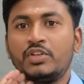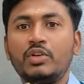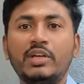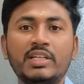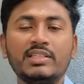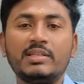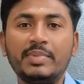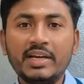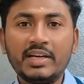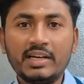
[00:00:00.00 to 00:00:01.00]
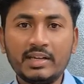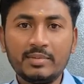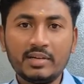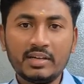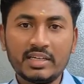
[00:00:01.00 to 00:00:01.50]
So it is dependent
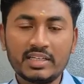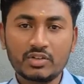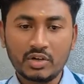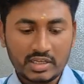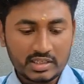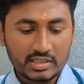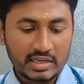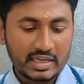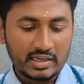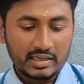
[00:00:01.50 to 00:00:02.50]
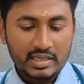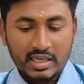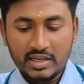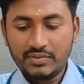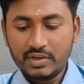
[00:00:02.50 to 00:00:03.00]
edema. It is called as like
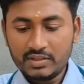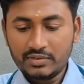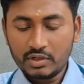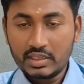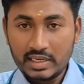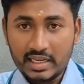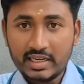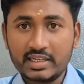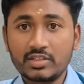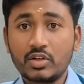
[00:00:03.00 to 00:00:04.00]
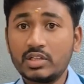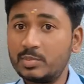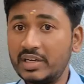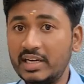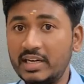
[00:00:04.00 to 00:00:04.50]
if it is for the leg, it is called as
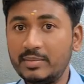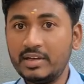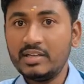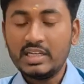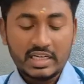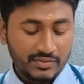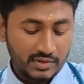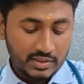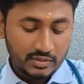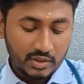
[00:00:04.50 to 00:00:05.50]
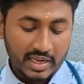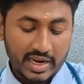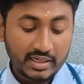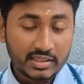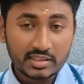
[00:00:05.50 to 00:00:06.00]
pedal edema. If it is for the
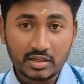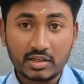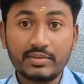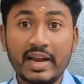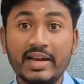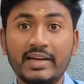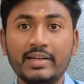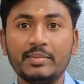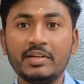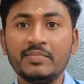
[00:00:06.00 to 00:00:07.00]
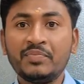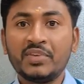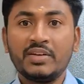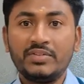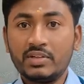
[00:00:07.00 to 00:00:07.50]
hand, it is called as hand edema.
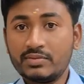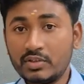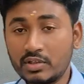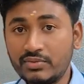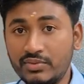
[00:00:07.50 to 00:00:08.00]
If it is for the